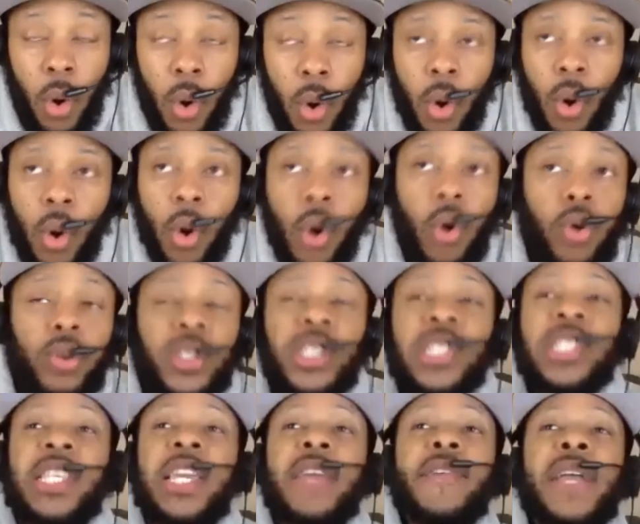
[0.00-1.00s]
Who
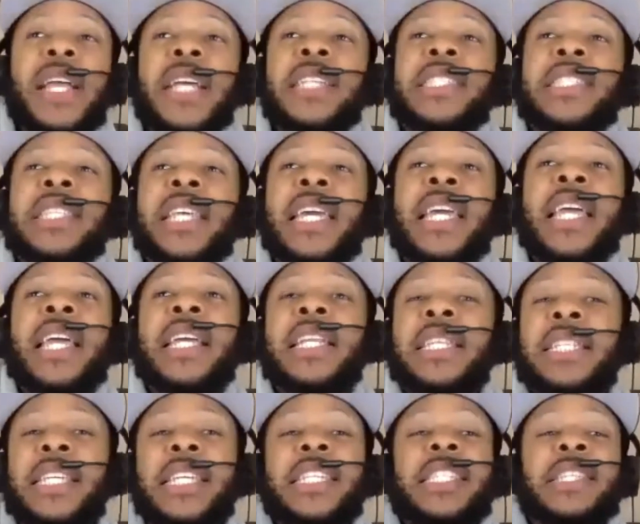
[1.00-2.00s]
seriously
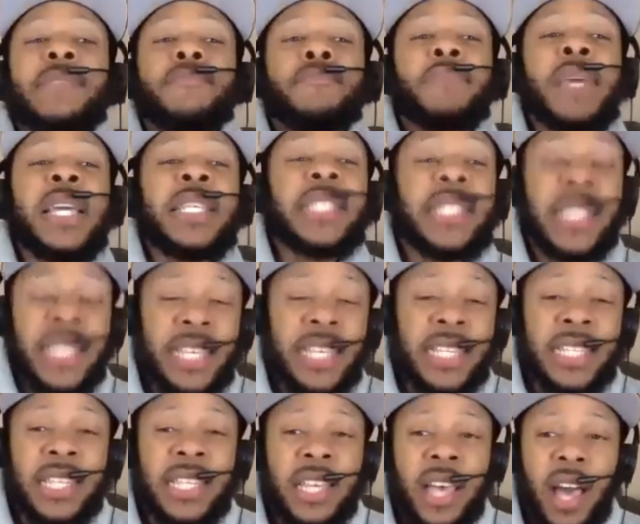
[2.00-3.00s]

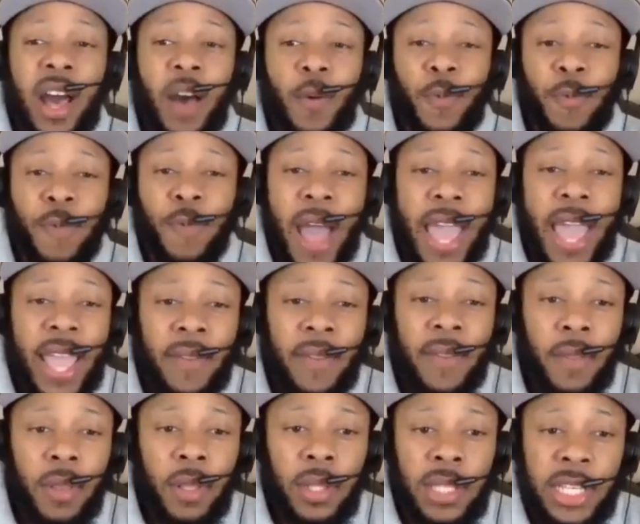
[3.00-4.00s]
dismisses a fight,
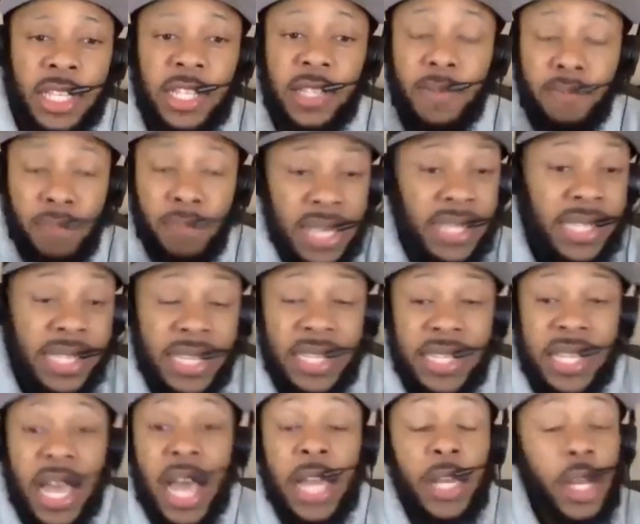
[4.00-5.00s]

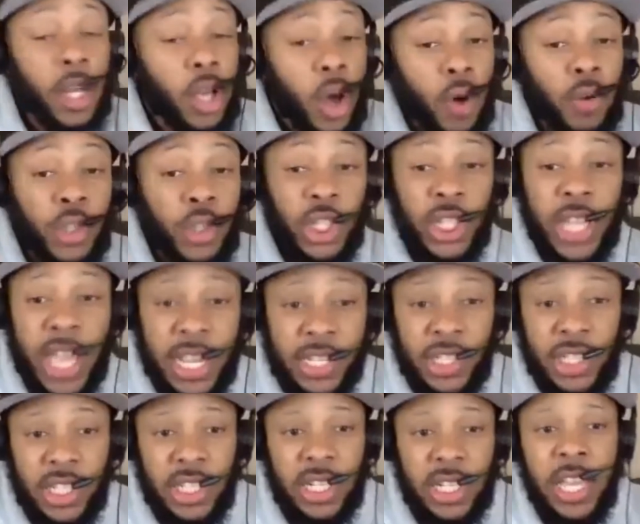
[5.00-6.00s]
dismisses a
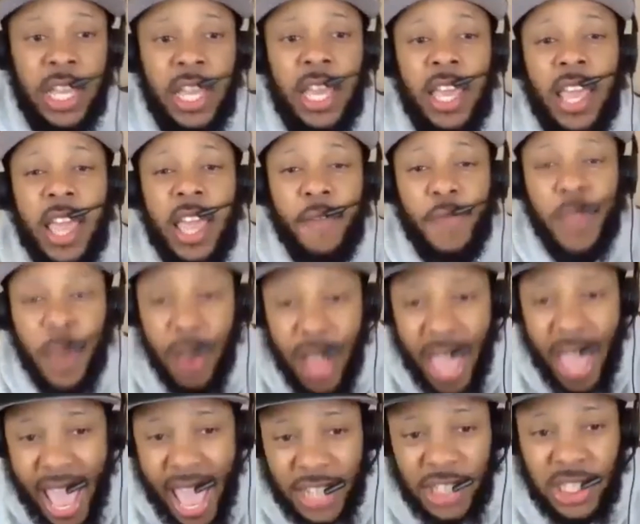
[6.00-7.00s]
negotiation if they're
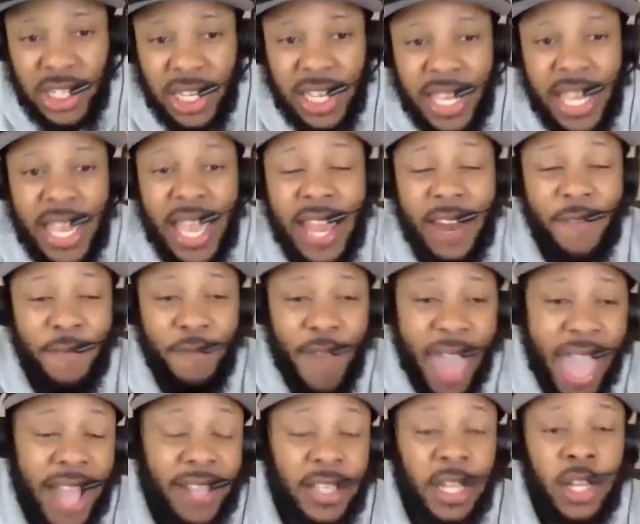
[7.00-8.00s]
actually, in
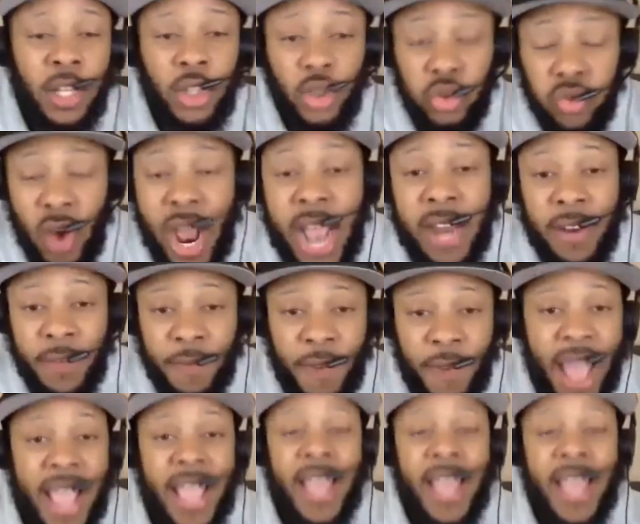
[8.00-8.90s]
fact, trying to fight?